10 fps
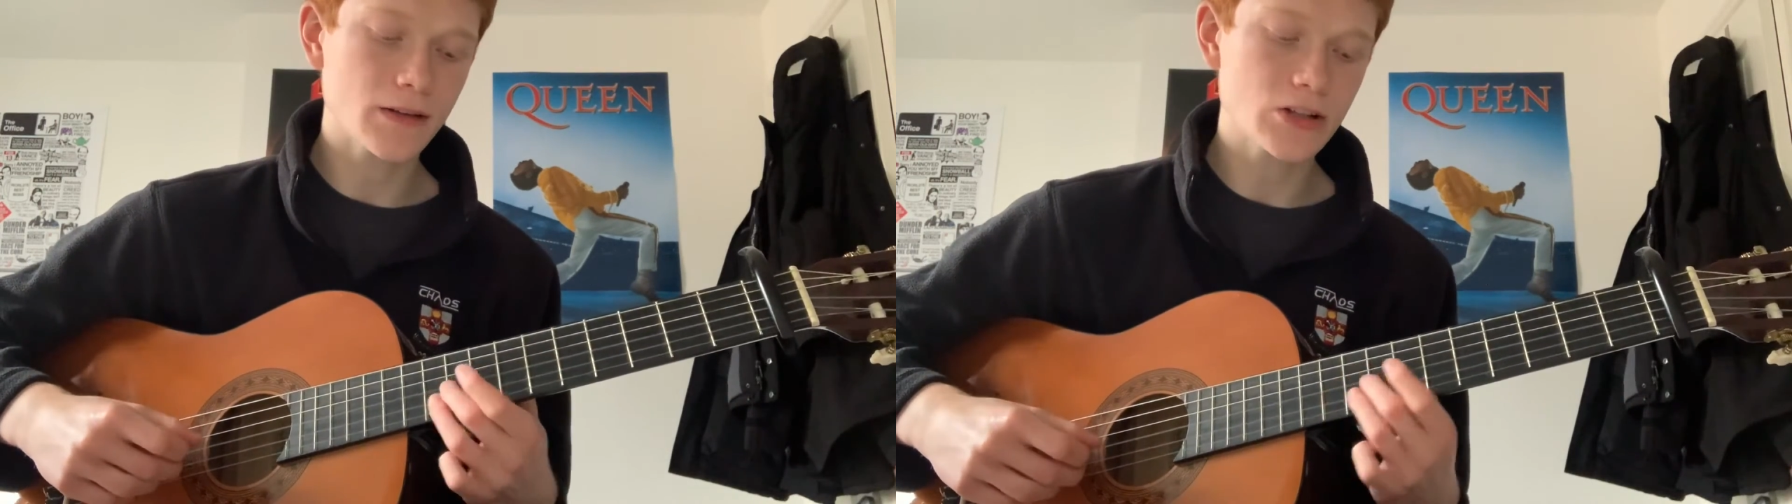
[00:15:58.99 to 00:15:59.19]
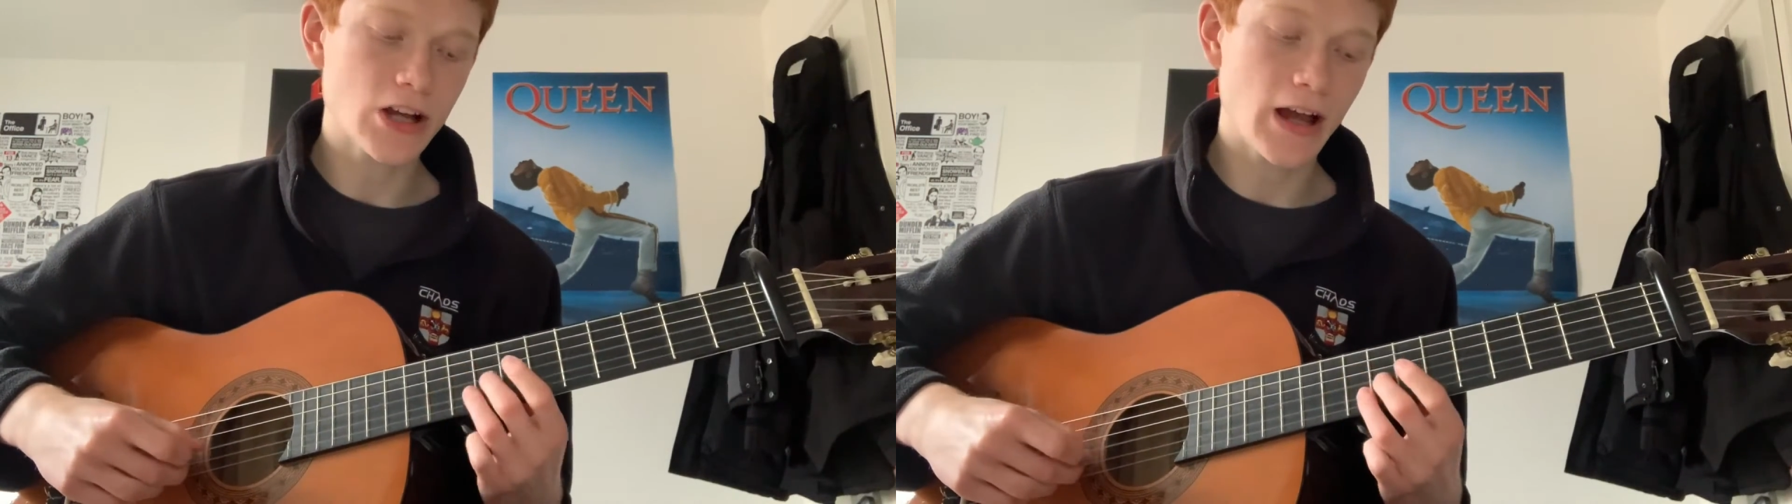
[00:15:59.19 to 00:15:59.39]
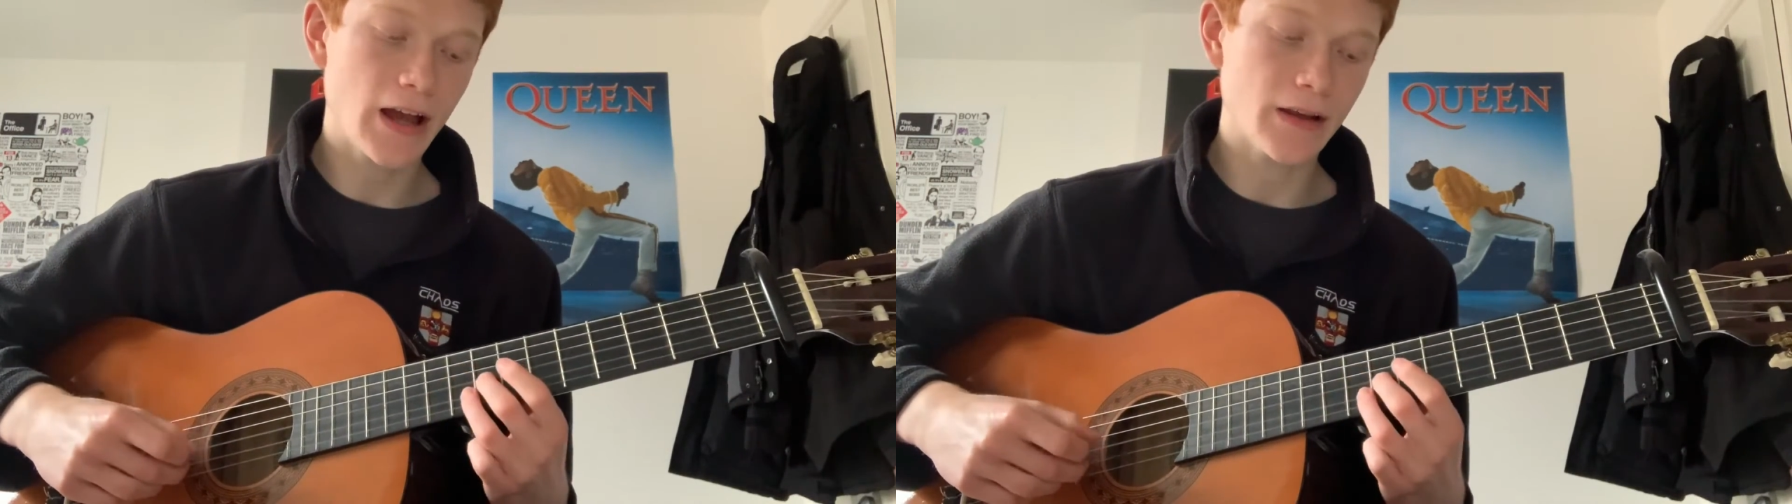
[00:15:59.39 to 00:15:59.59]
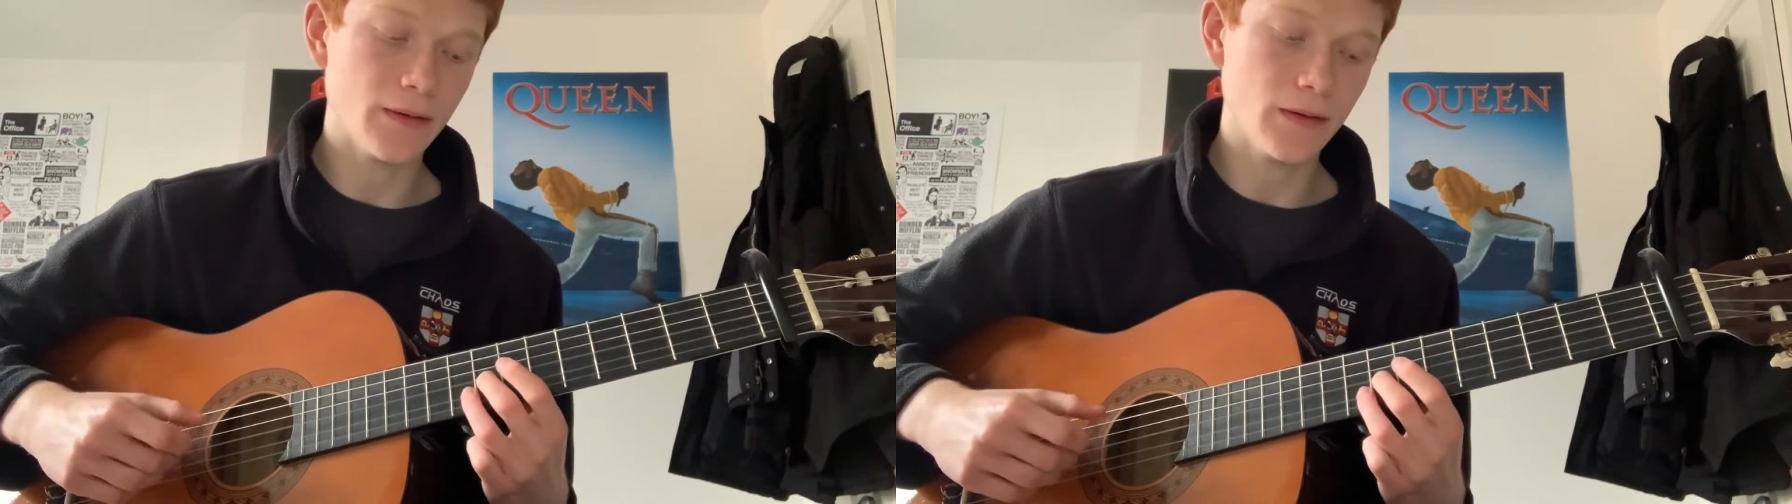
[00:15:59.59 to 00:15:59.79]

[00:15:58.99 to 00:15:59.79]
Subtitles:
in China,